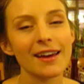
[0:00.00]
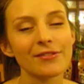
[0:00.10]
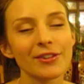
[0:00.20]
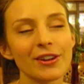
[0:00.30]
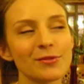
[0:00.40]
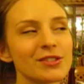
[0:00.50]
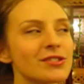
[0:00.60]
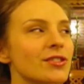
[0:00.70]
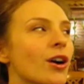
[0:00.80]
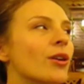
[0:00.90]
ever. It was
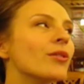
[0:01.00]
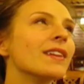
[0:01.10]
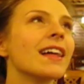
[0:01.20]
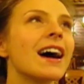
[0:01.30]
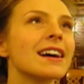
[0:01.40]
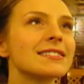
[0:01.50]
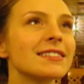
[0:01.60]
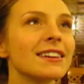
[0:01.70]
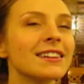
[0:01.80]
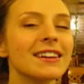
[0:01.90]
so
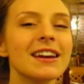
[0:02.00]
relaxing.